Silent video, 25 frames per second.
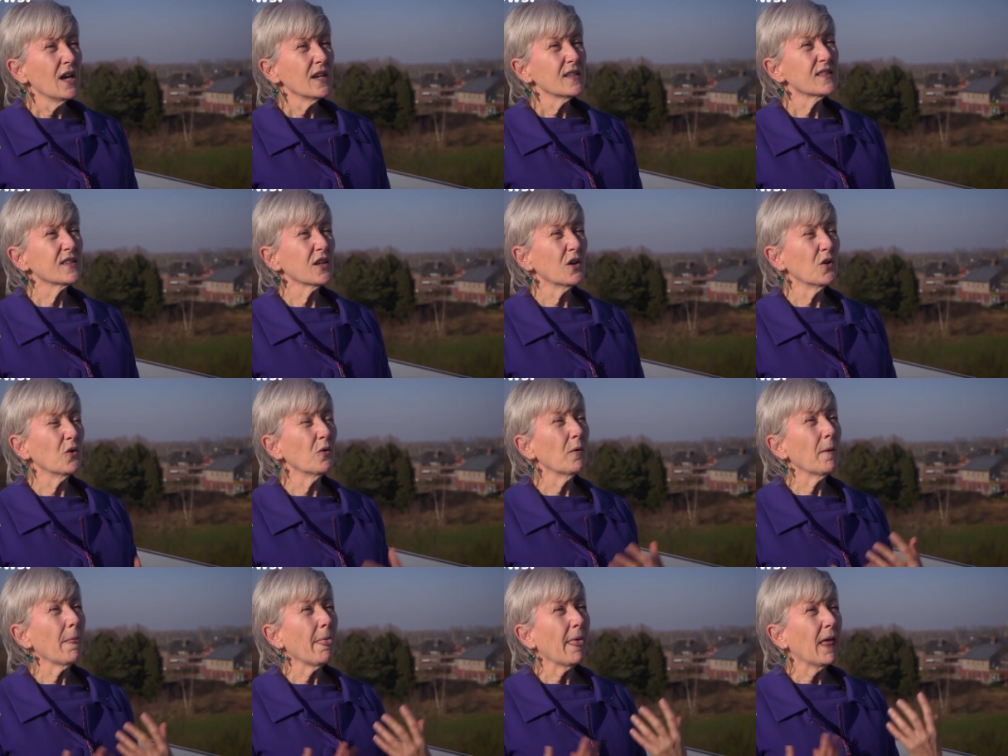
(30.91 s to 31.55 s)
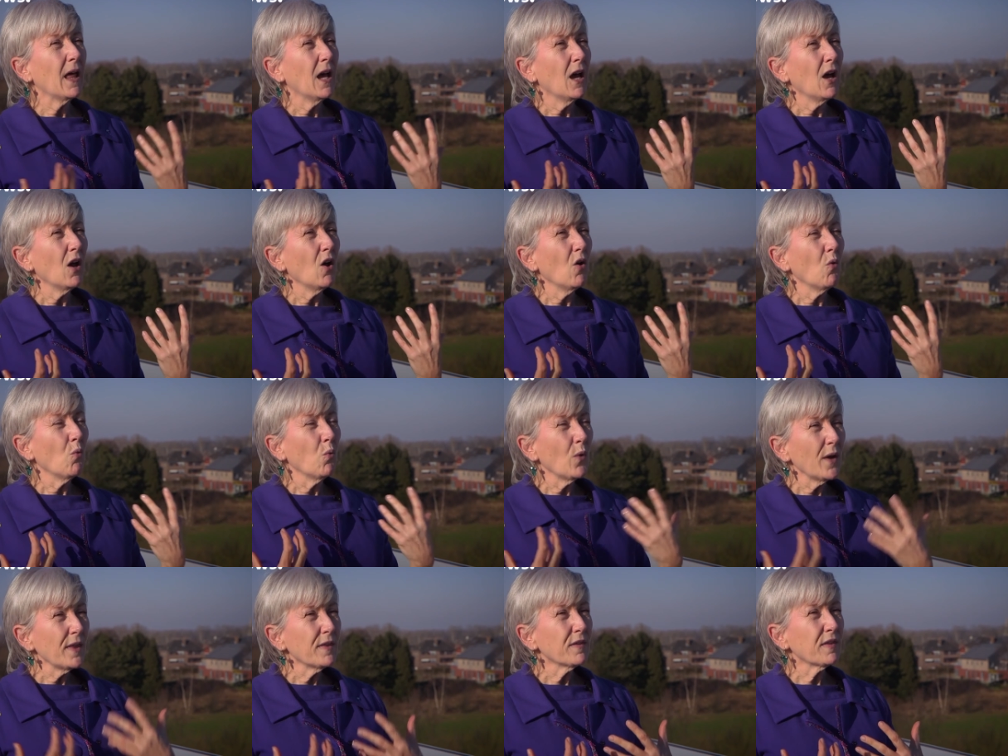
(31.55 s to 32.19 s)
So
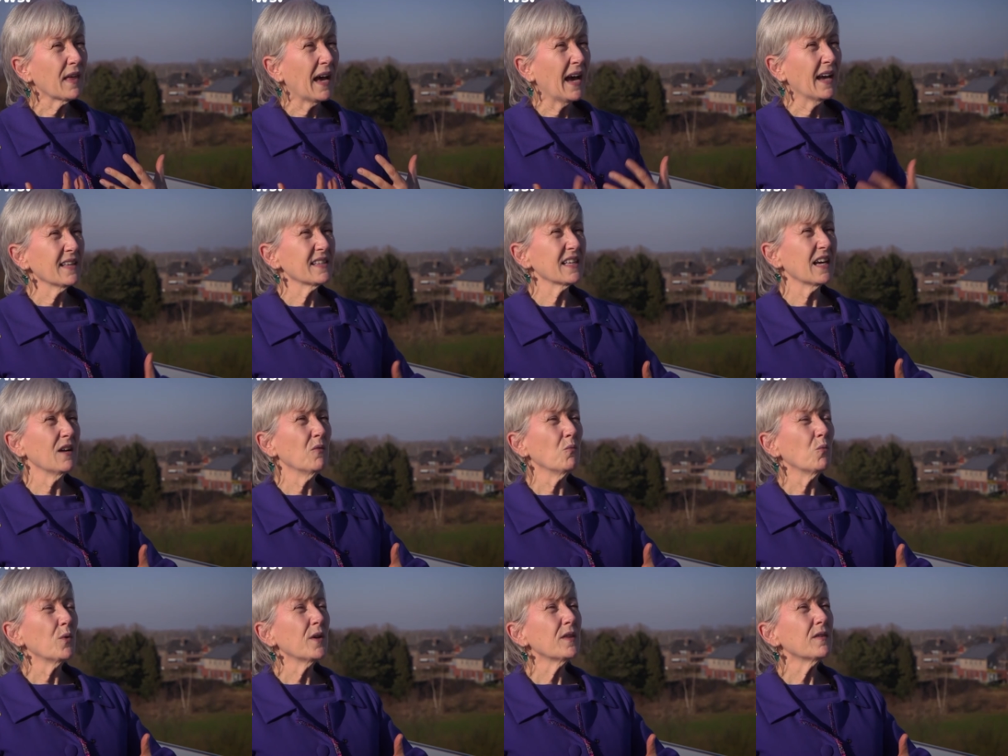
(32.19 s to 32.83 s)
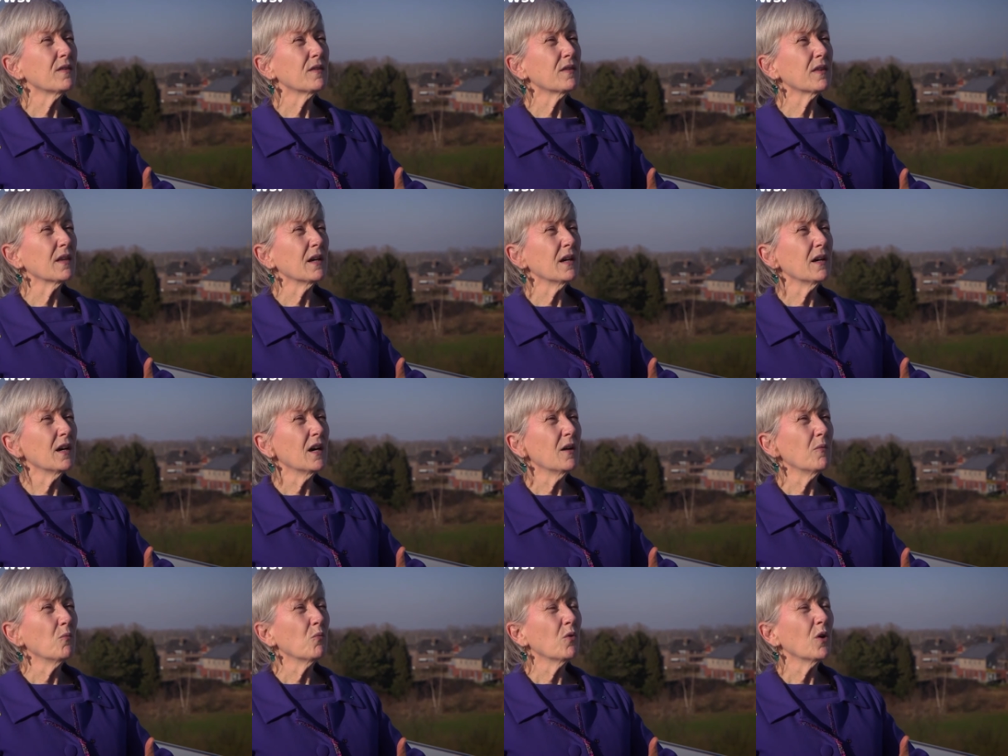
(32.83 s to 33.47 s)
with that and with
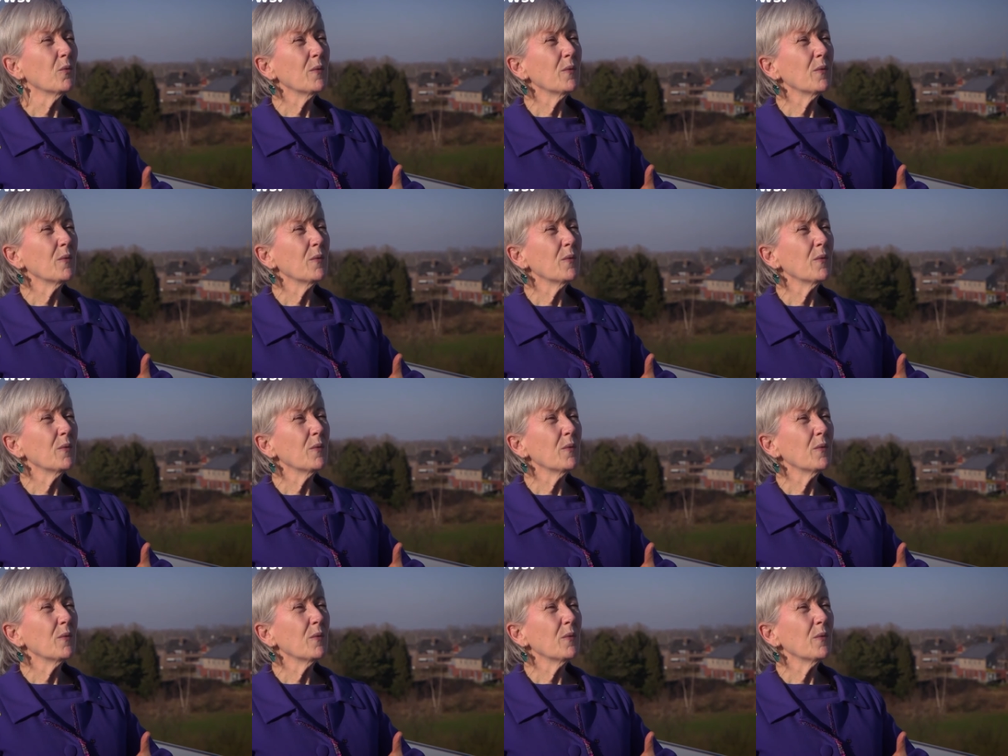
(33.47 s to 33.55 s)
um,